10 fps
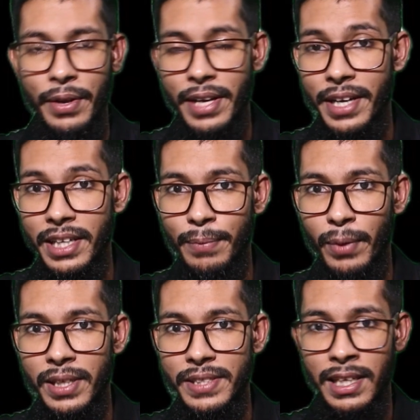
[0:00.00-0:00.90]
you getting the
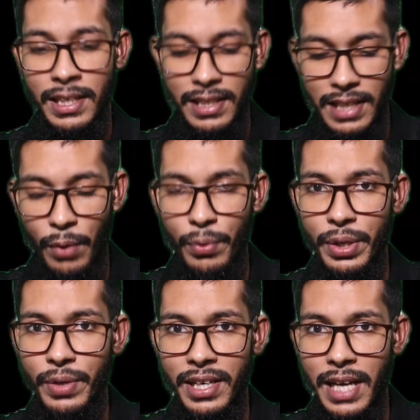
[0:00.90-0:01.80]
point, sir? Now
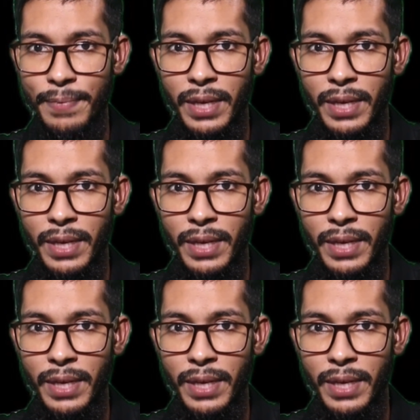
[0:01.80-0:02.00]
you can type